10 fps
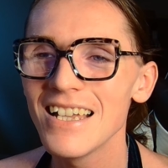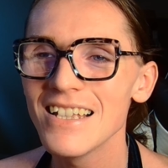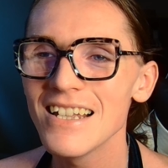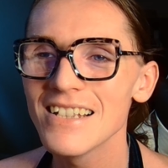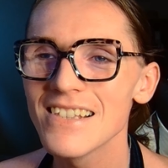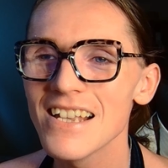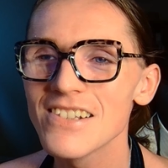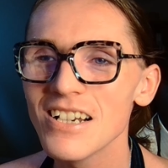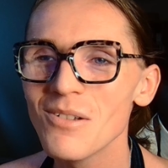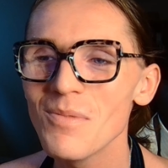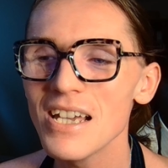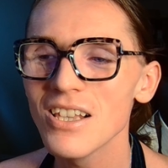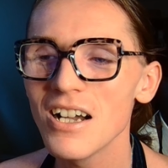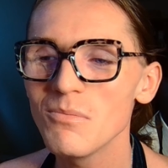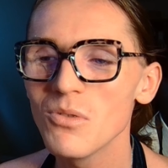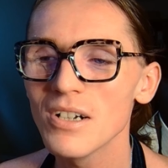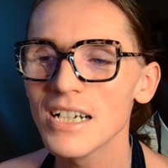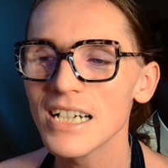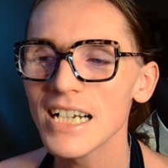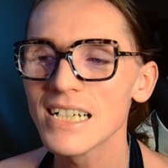It's gonna be a lot
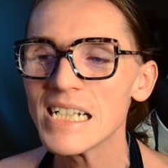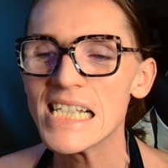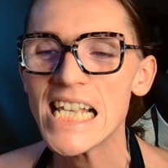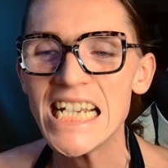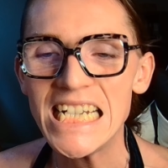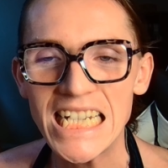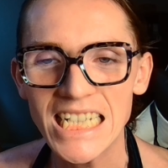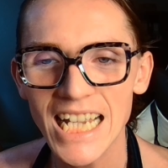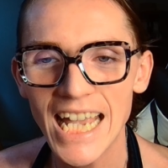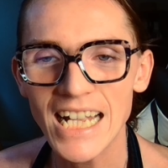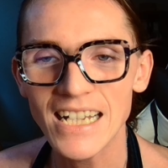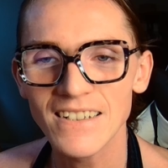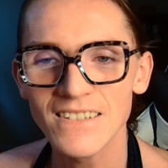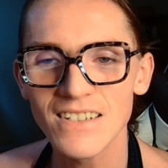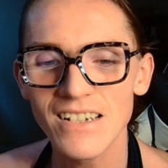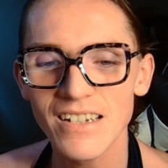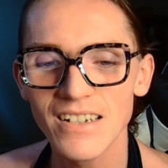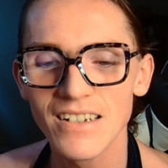more exciting and